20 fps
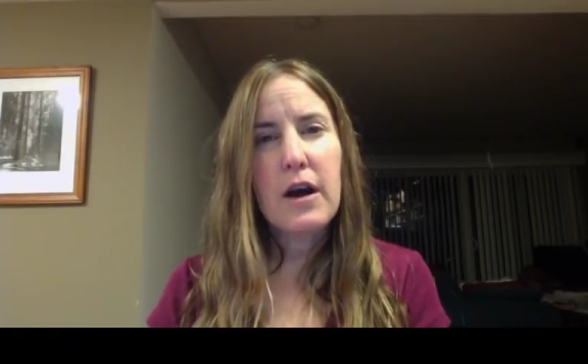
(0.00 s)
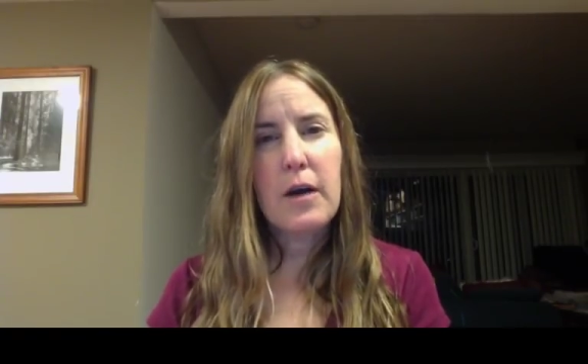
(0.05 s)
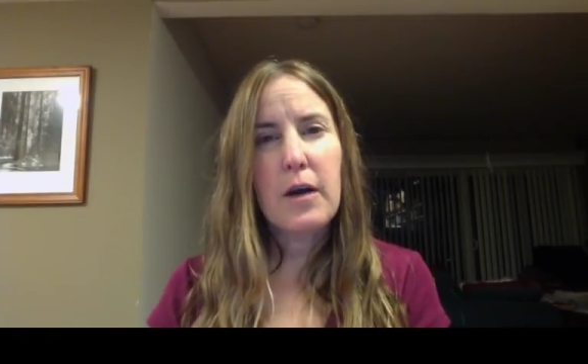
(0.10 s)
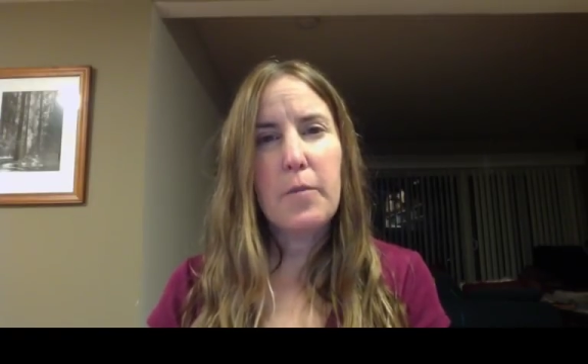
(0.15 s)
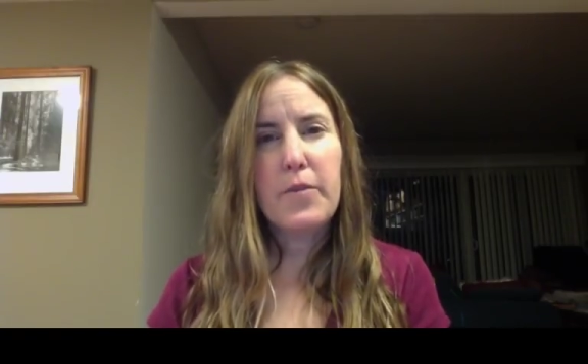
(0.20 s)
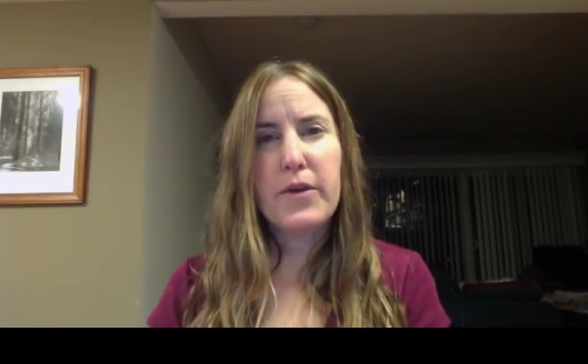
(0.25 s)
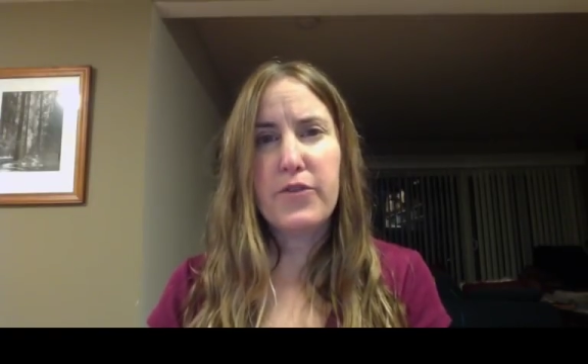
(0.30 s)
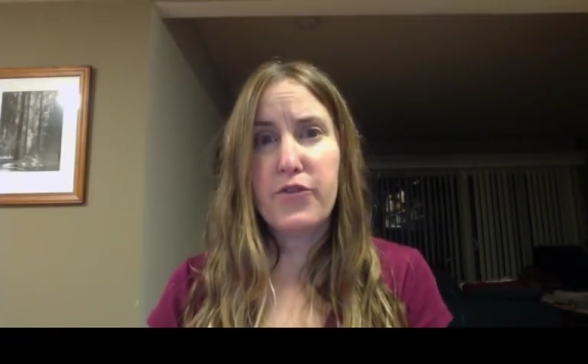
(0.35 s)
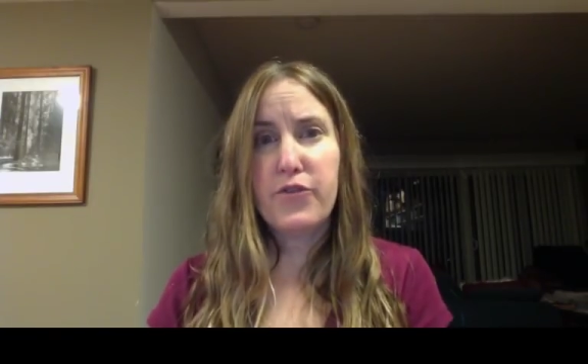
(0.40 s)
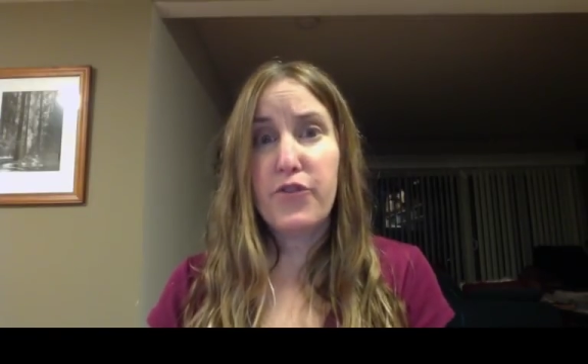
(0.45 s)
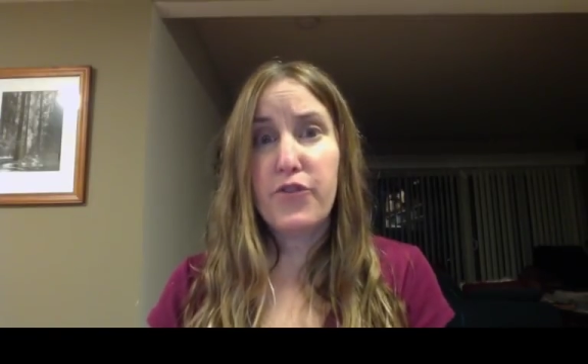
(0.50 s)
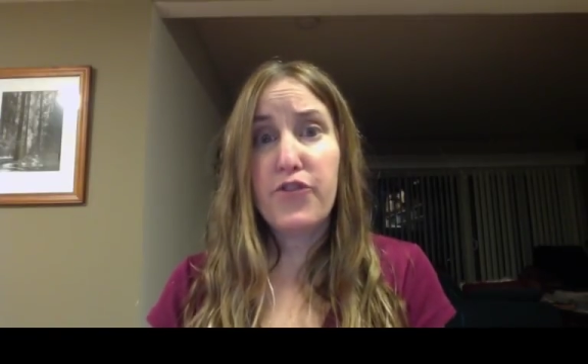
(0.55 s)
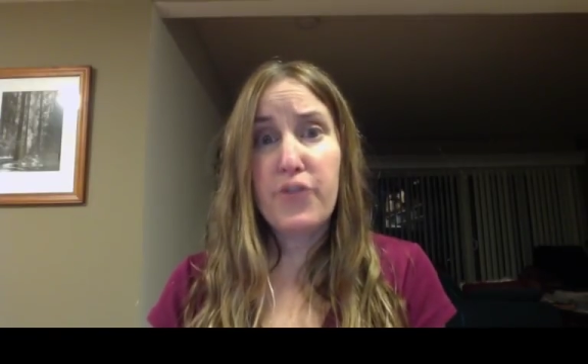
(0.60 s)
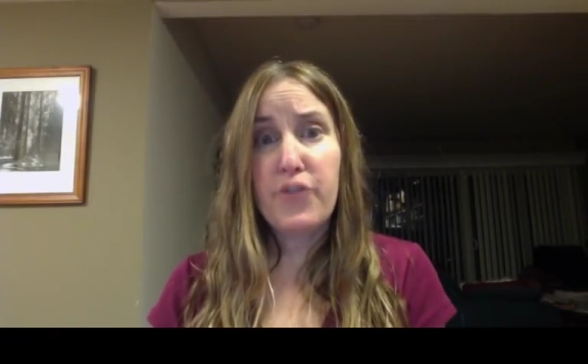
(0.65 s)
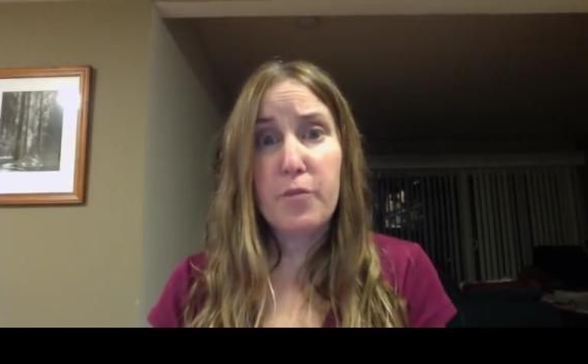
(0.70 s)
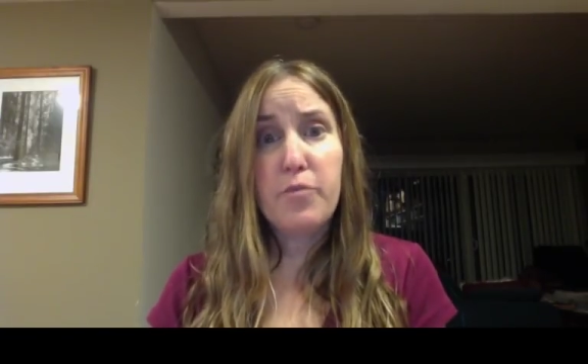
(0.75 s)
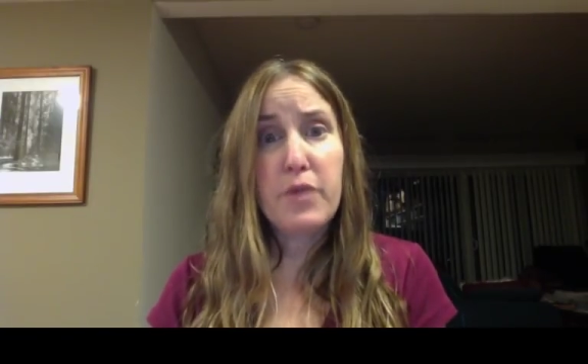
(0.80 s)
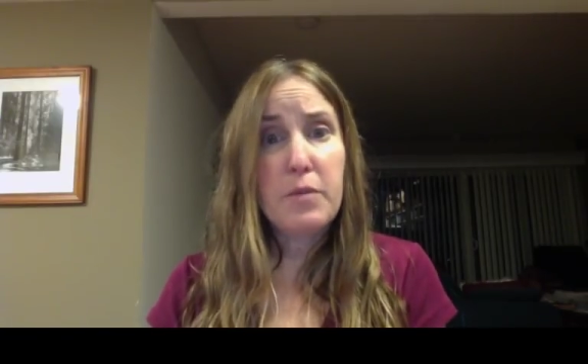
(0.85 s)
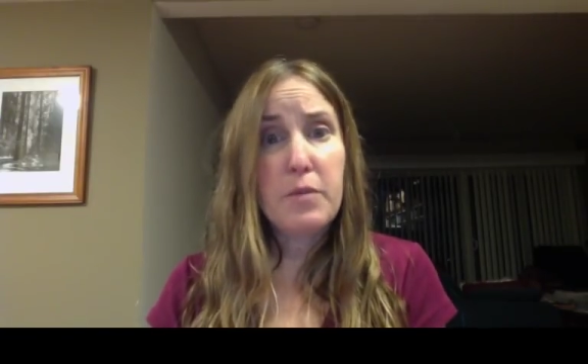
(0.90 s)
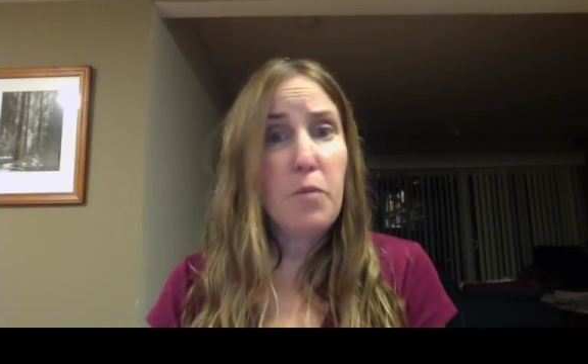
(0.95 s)
because there's
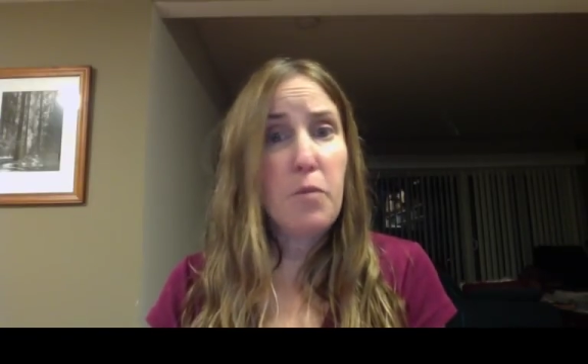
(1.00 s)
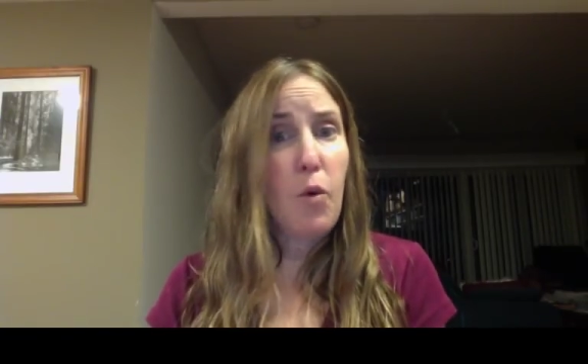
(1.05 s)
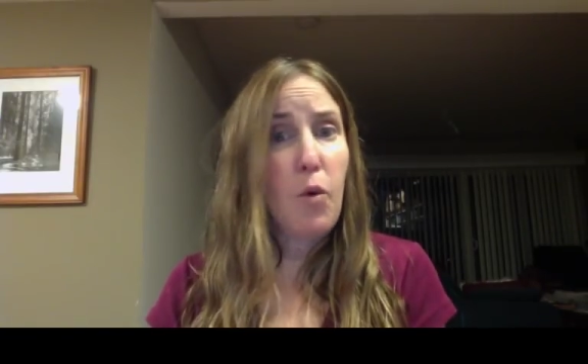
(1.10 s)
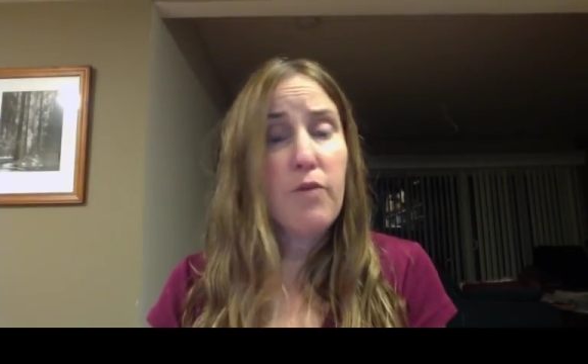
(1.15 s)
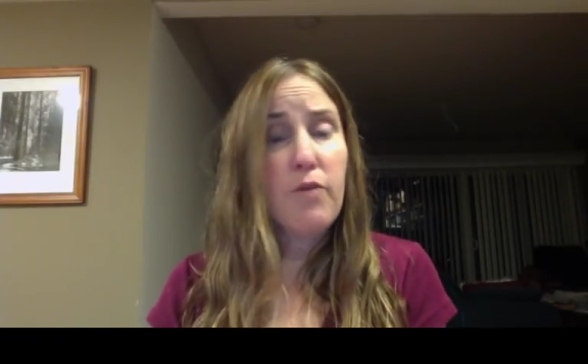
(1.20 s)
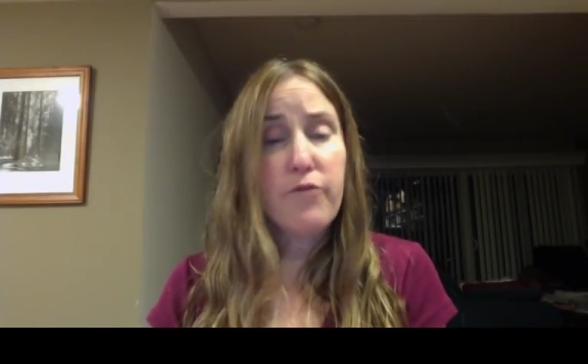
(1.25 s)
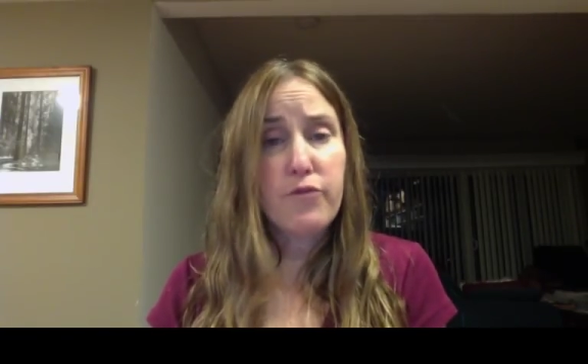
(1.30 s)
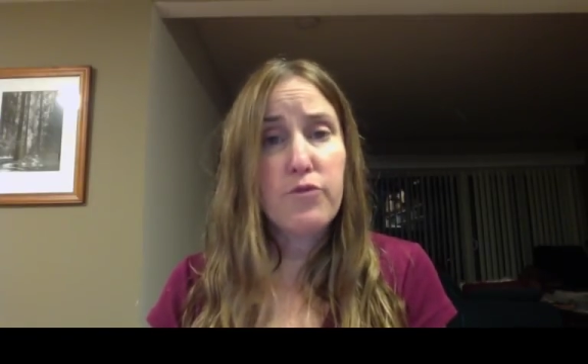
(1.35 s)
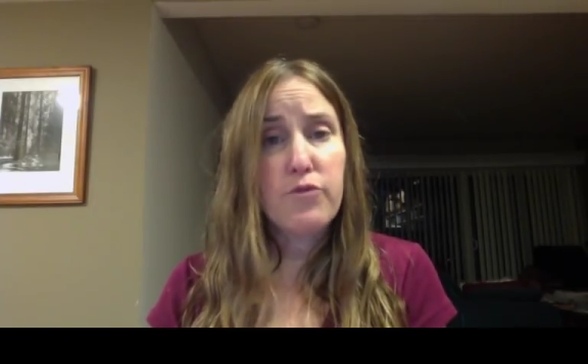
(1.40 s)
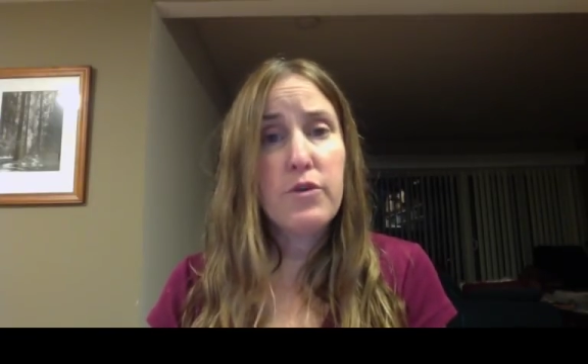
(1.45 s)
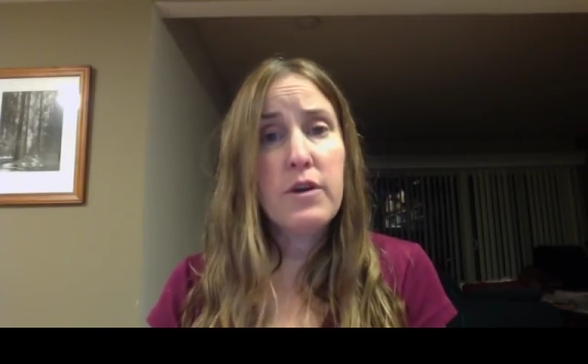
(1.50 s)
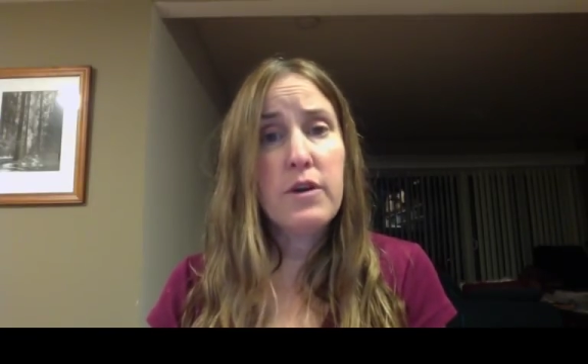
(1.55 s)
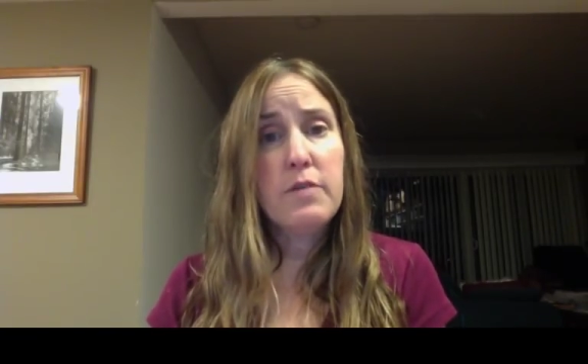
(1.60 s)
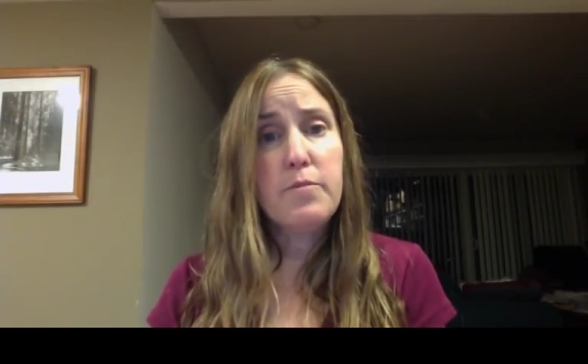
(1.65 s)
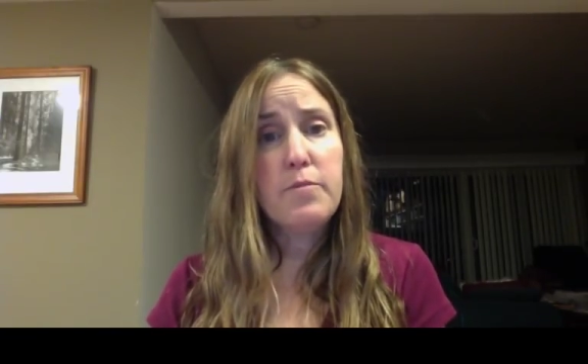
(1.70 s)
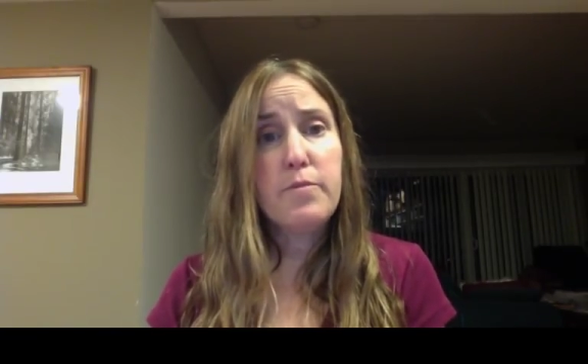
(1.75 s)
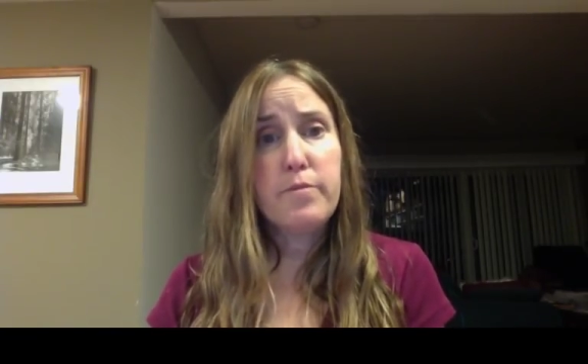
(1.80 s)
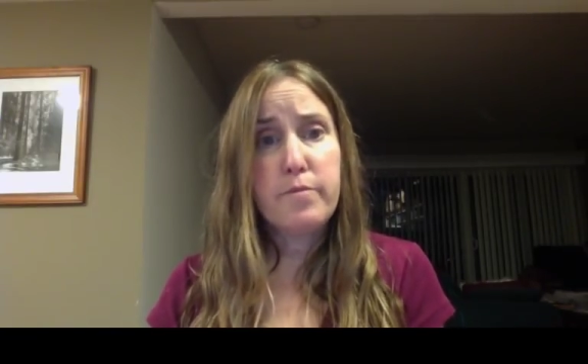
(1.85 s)
simply more fluid